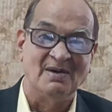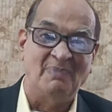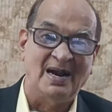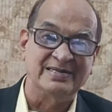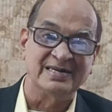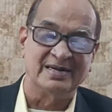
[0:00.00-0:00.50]
the,
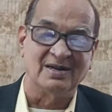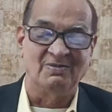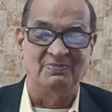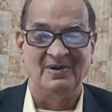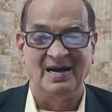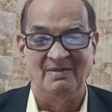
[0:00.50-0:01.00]
budget
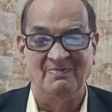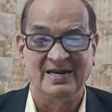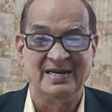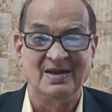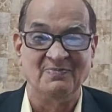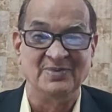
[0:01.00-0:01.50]
of uh,
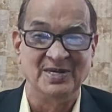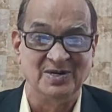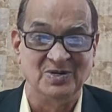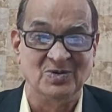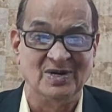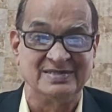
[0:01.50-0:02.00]
many of the
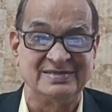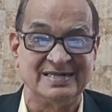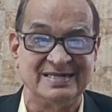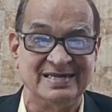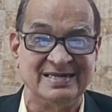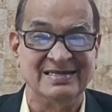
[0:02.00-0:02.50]

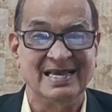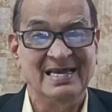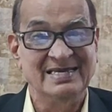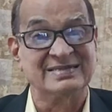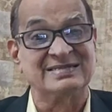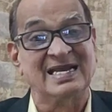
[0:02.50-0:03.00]

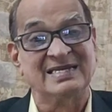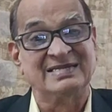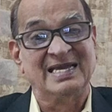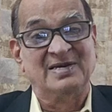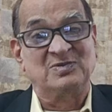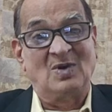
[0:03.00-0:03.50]
universities is less
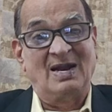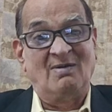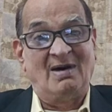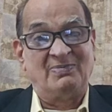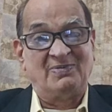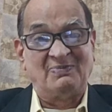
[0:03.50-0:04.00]
than
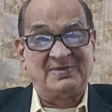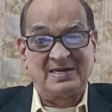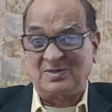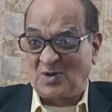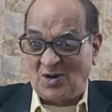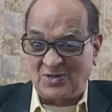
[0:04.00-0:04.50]
12 or
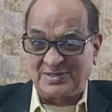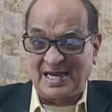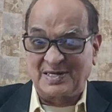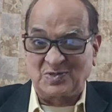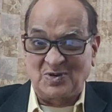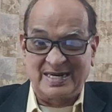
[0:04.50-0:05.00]
15 crores
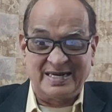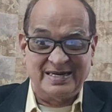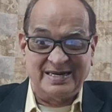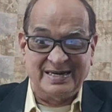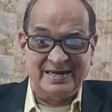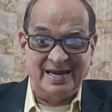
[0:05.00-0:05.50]
actually
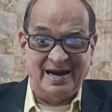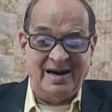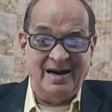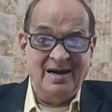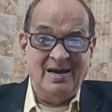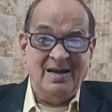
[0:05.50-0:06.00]
in
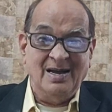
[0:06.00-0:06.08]
India.